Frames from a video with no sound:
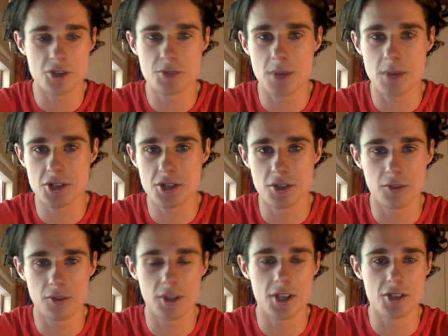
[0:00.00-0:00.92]
especially
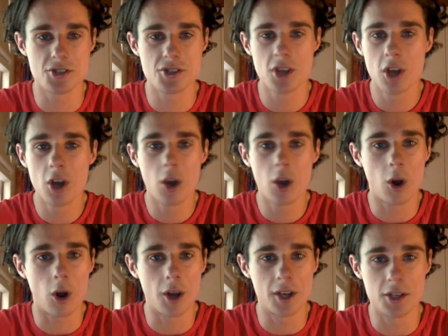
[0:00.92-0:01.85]
for these
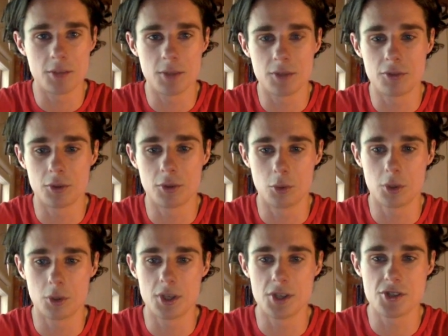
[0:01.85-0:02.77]
high-end midfield
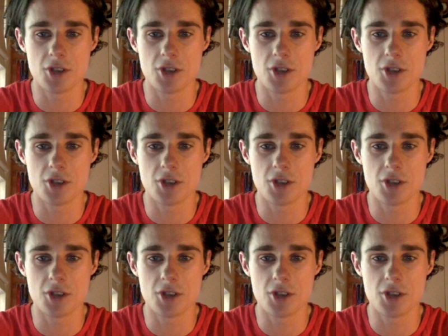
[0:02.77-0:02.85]
rookies.